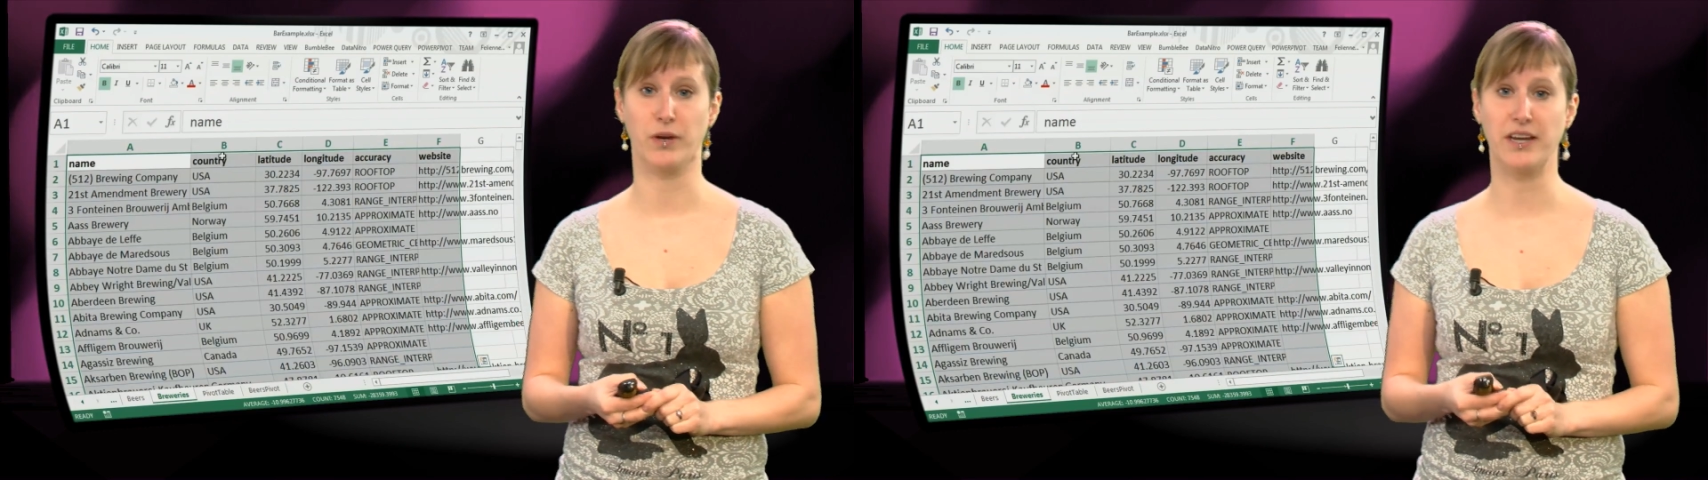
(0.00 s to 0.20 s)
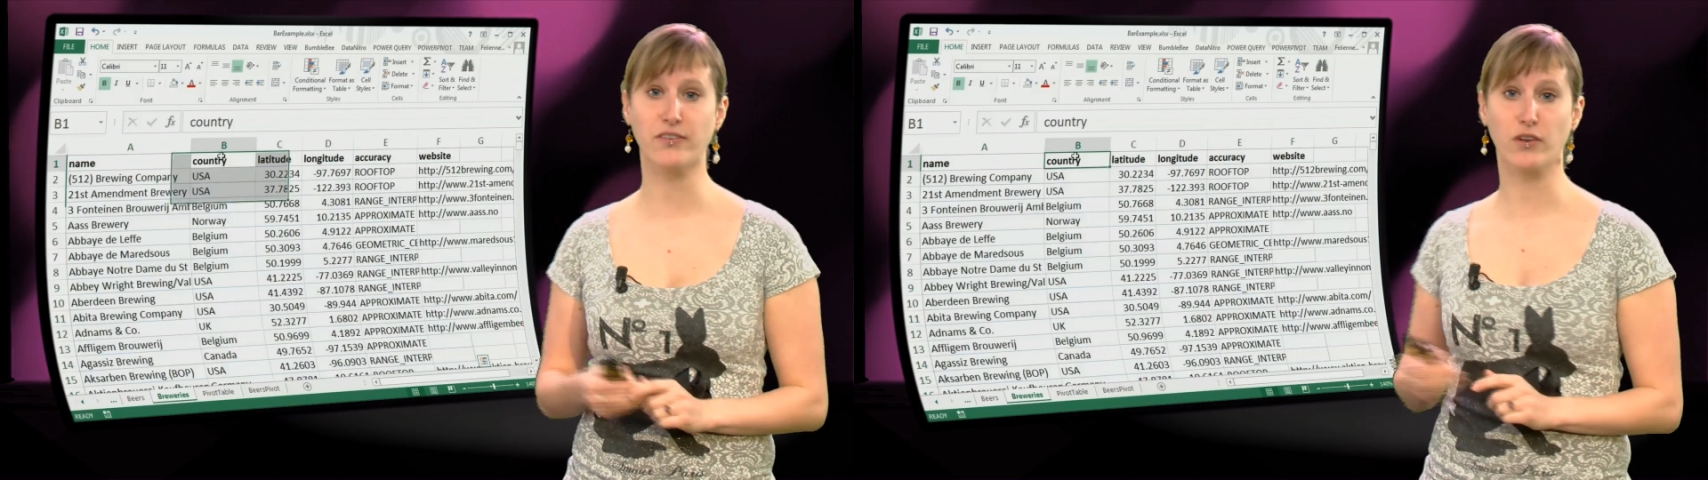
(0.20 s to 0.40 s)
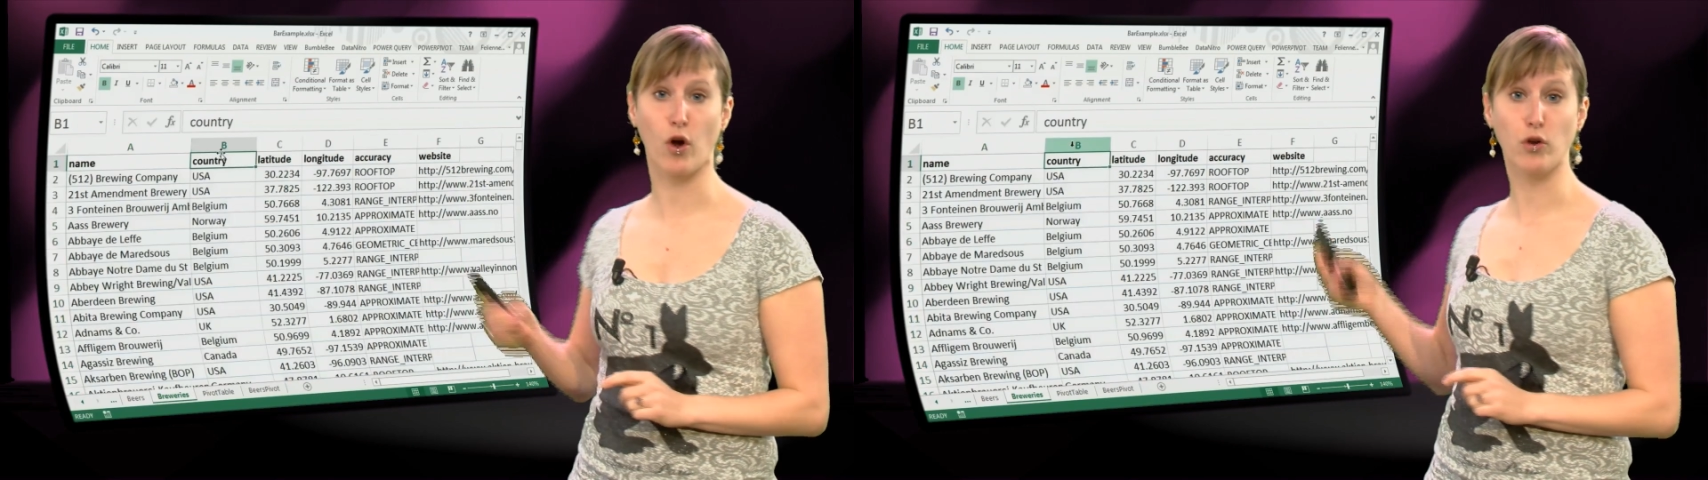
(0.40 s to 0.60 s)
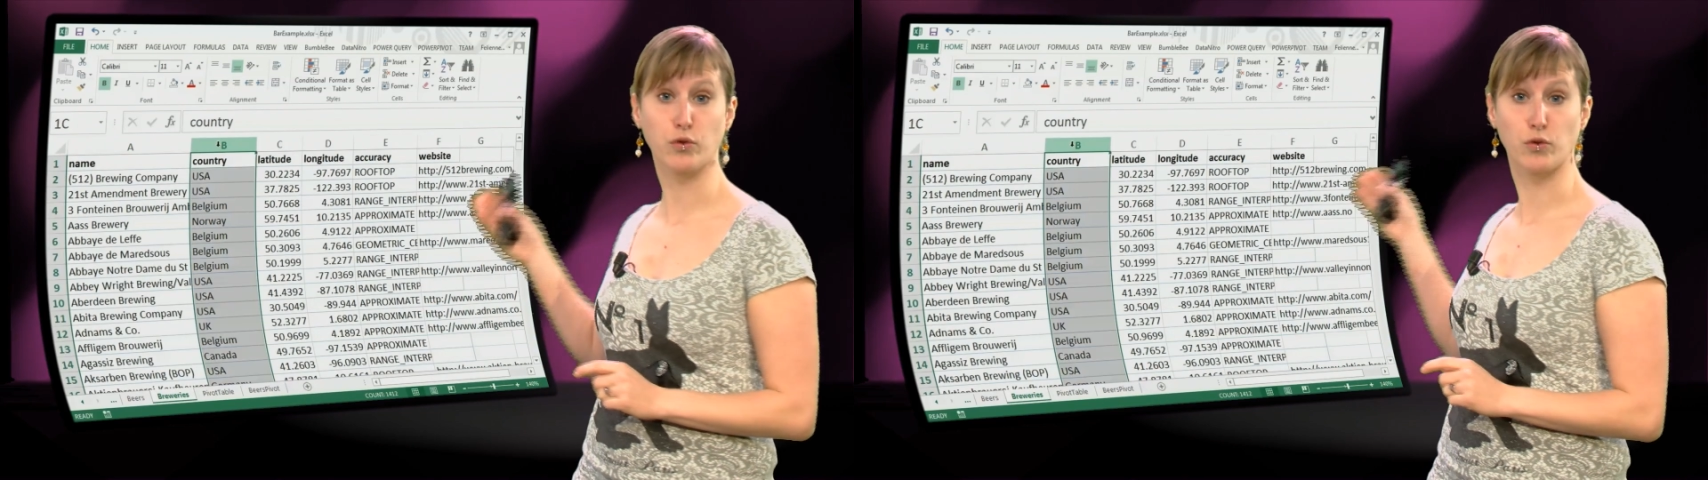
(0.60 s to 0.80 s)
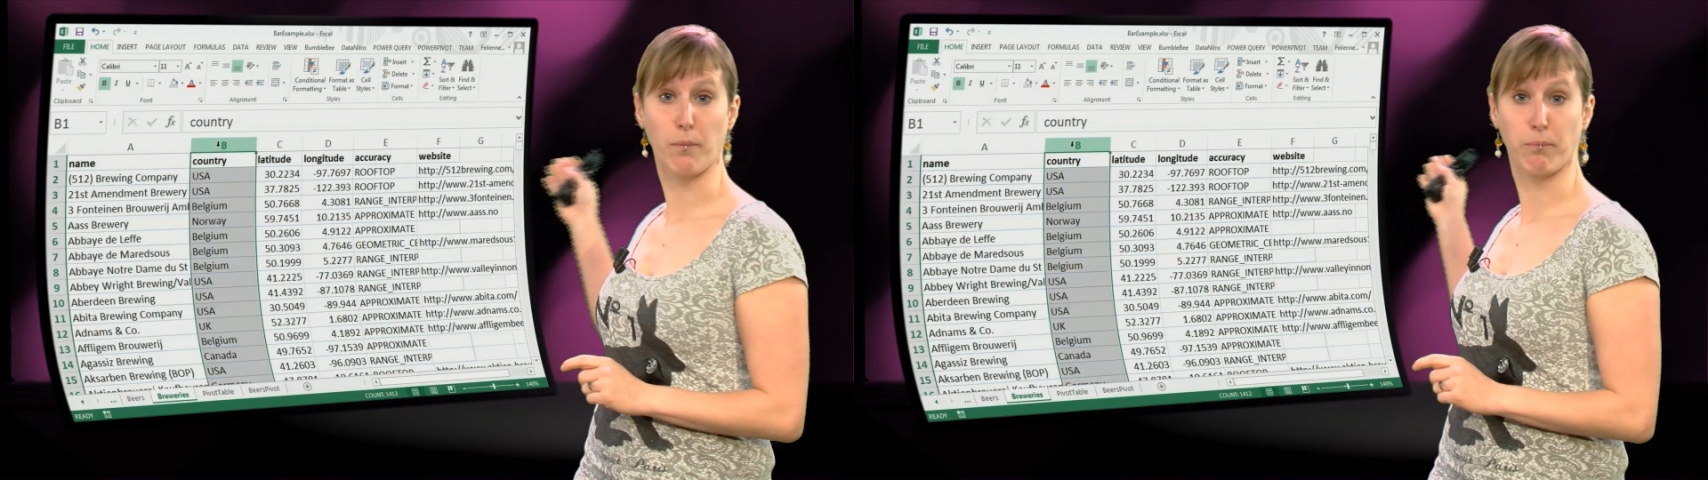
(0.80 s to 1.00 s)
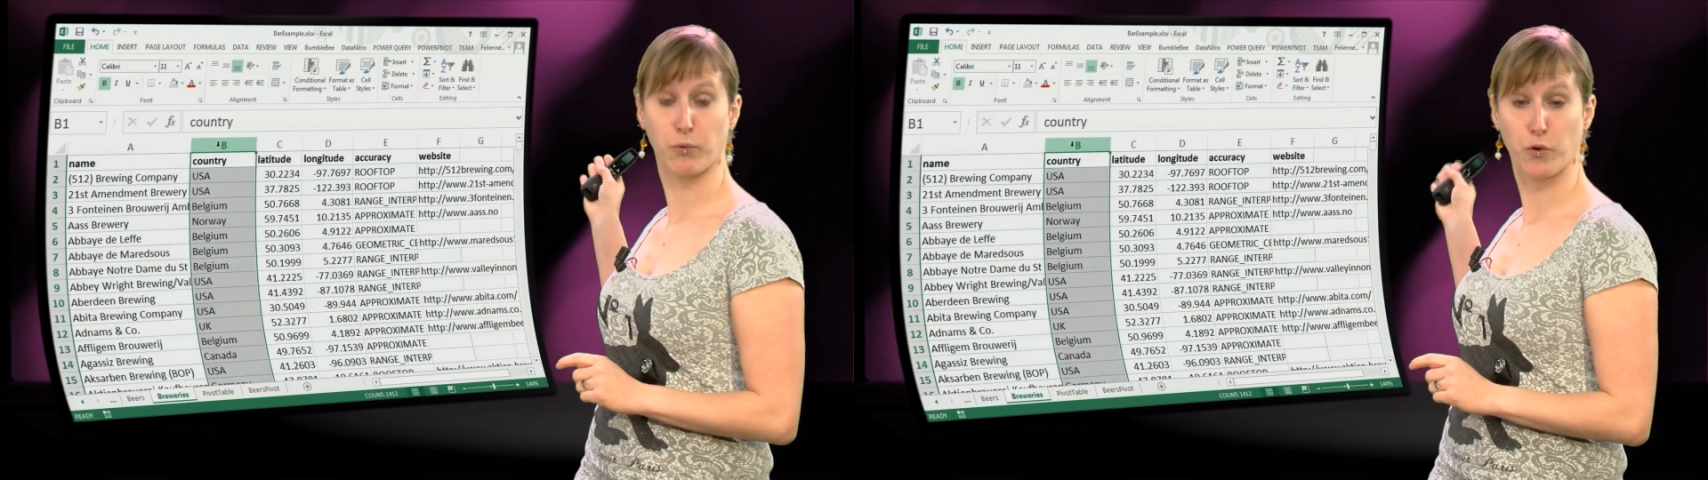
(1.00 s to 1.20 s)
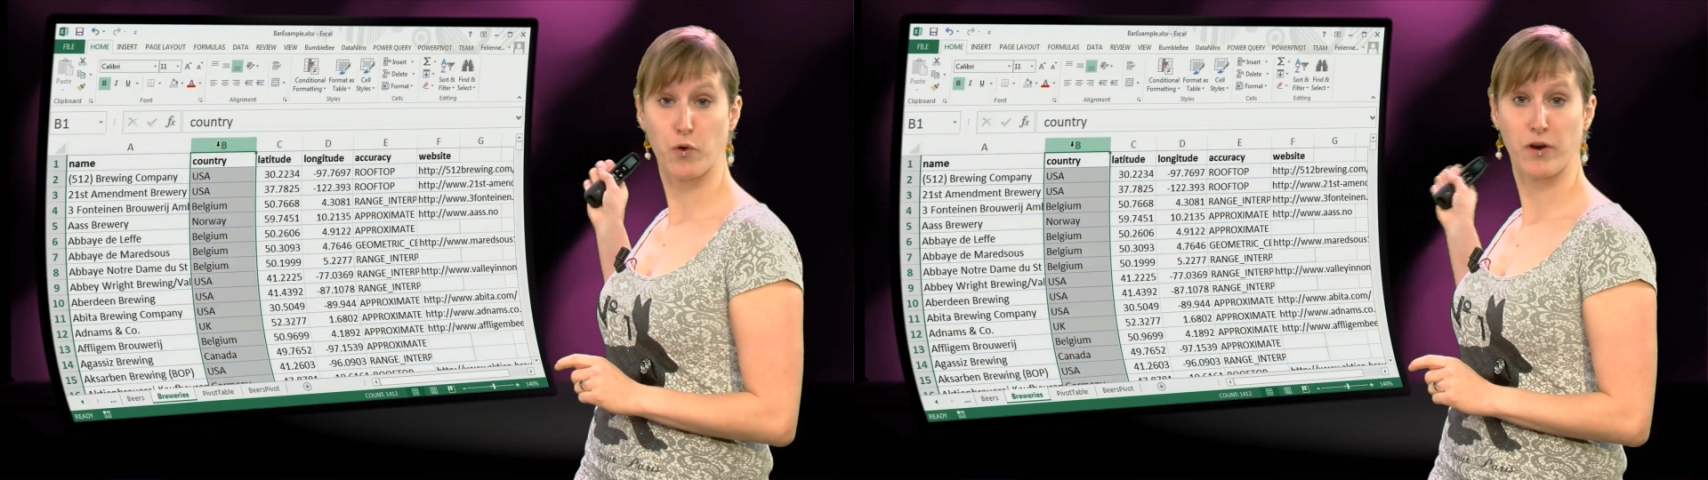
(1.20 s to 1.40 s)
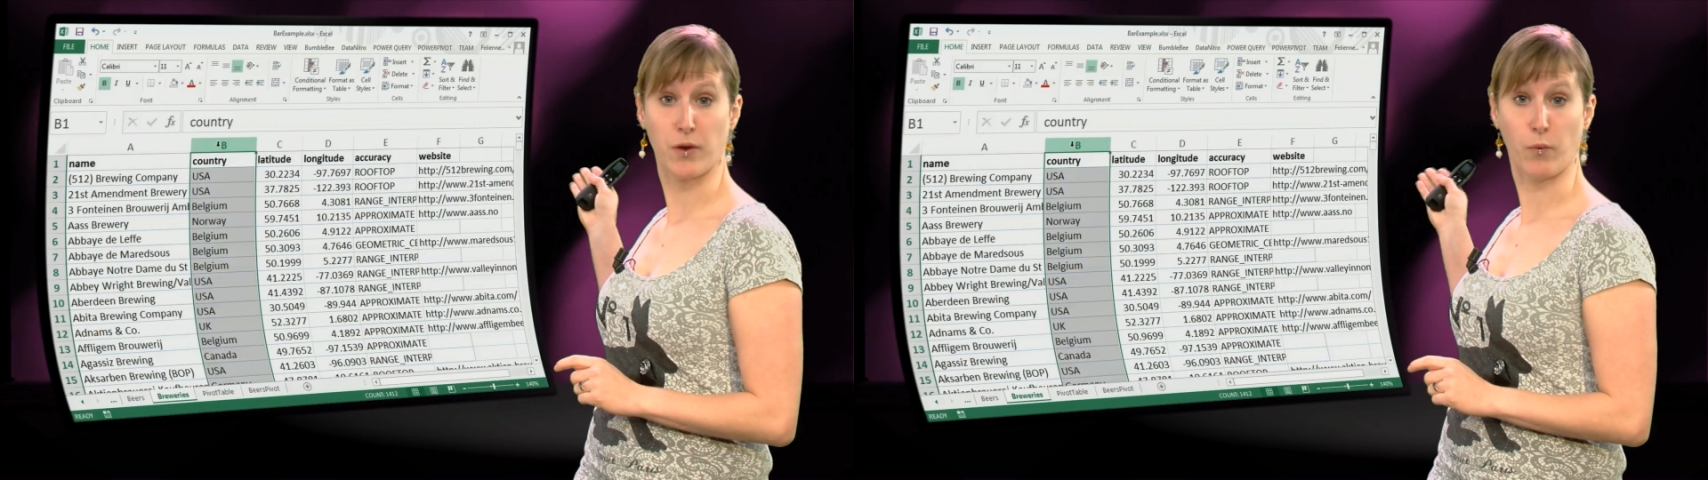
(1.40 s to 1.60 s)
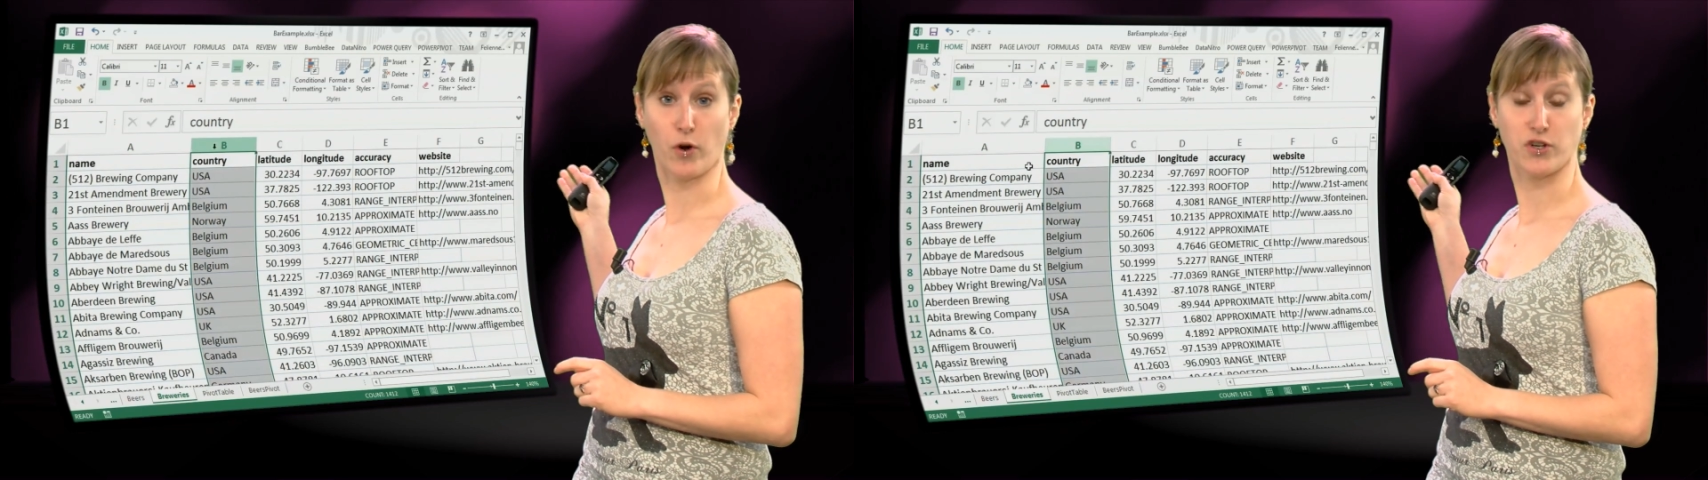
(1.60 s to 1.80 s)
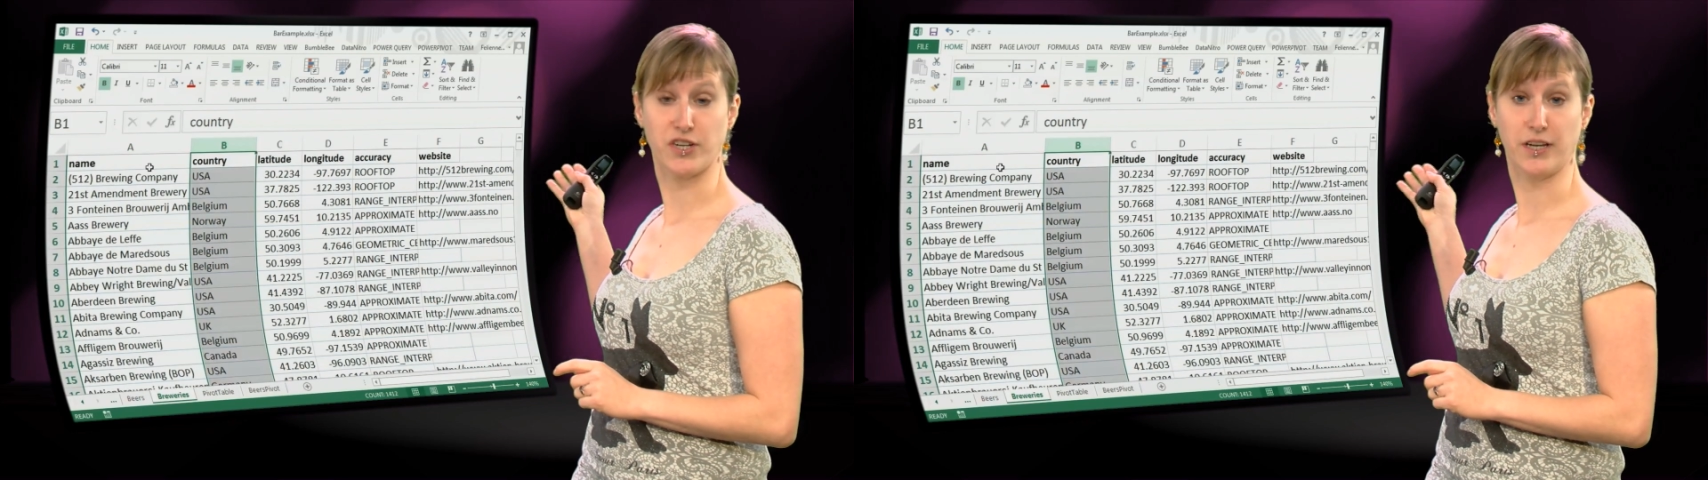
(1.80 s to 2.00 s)
We need to go to the brewery
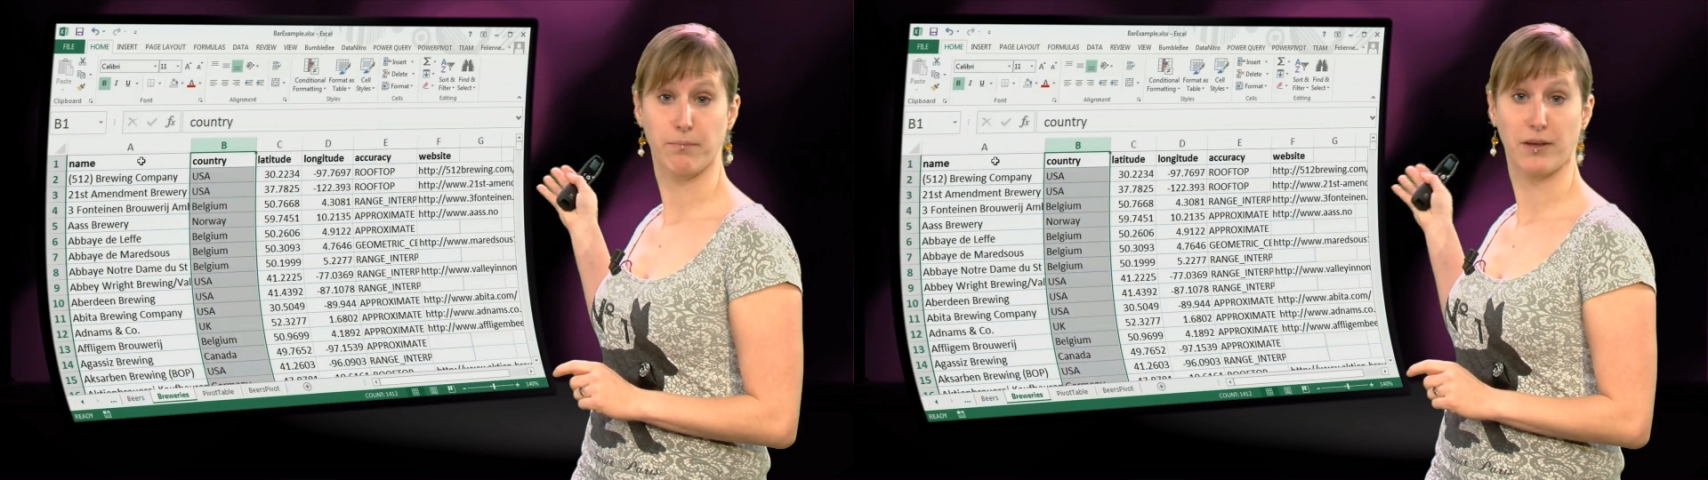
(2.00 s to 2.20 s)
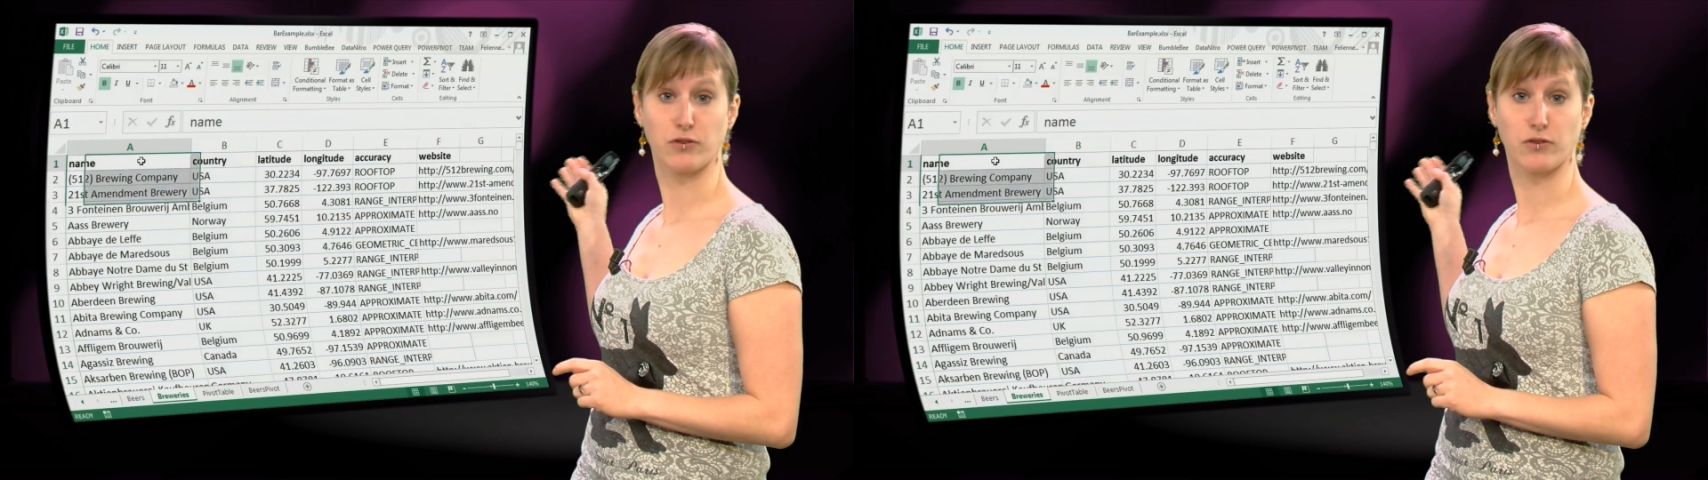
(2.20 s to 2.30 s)
worksheet,